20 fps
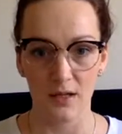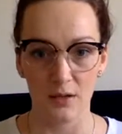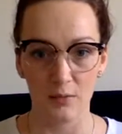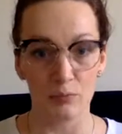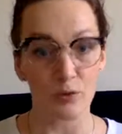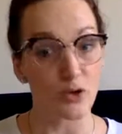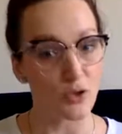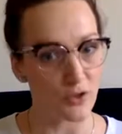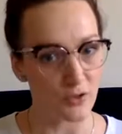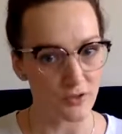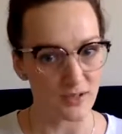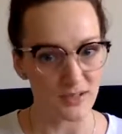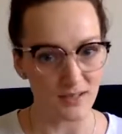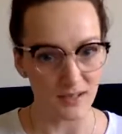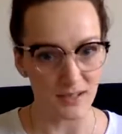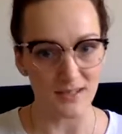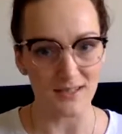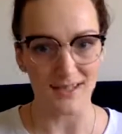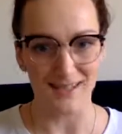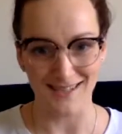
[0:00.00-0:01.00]
because,
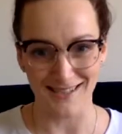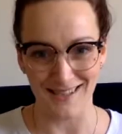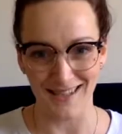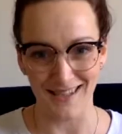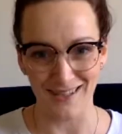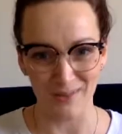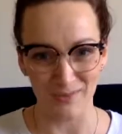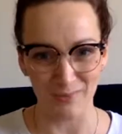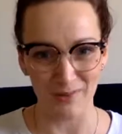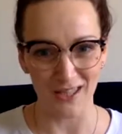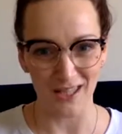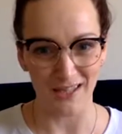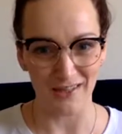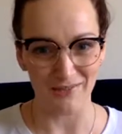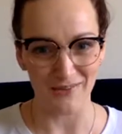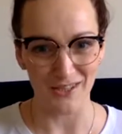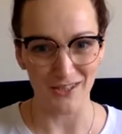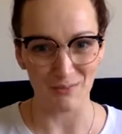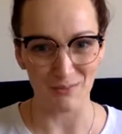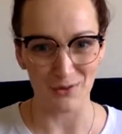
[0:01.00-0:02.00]
as I said, we have
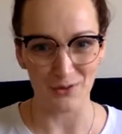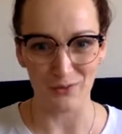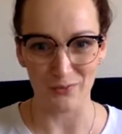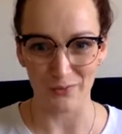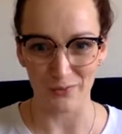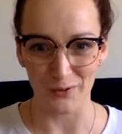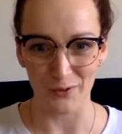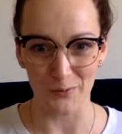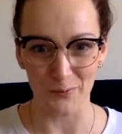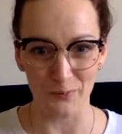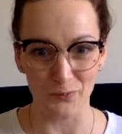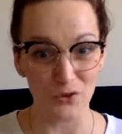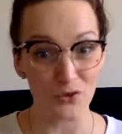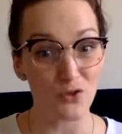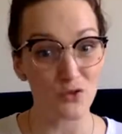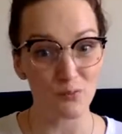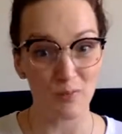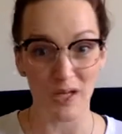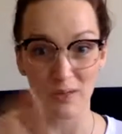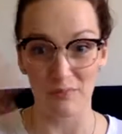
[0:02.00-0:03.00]
this beautiful
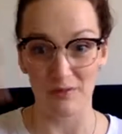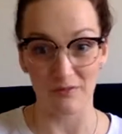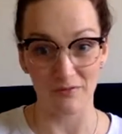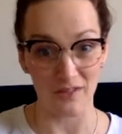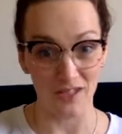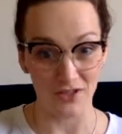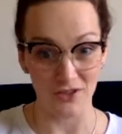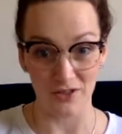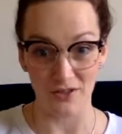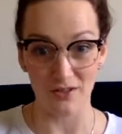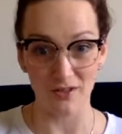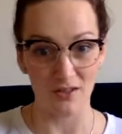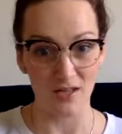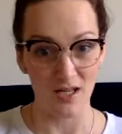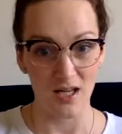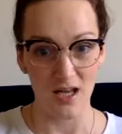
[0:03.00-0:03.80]
newspaper feature,